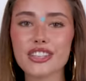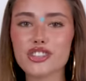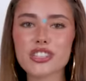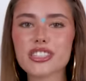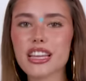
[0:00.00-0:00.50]

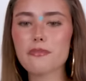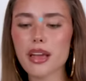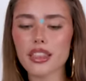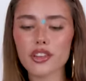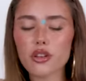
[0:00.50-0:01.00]
just in
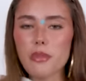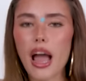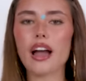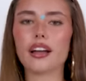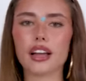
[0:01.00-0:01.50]
my little
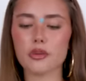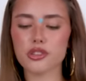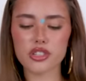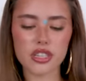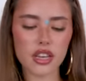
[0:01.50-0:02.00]
bag. I
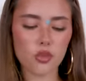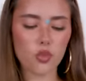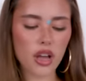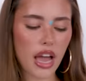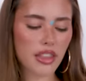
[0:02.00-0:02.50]
was just like,
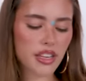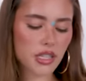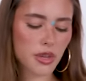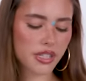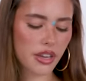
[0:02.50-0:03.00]
what? I think
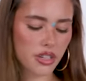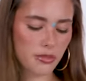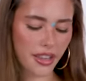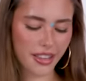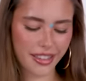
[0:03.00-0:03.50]
it's because every
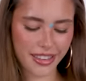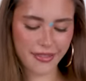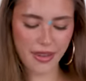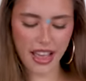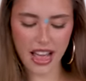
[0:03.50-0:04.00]
time I
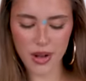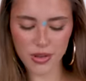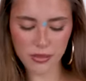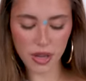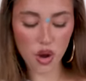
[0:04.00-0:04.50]
leave my
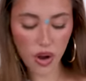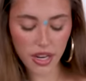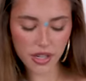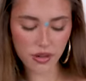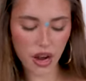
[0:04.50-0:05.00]
house, I'm like, oh, I
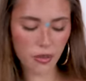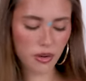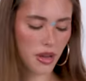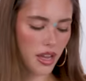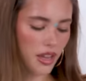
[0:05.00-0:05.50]
need to grab
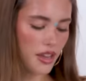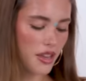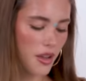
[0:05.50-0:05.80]
one of my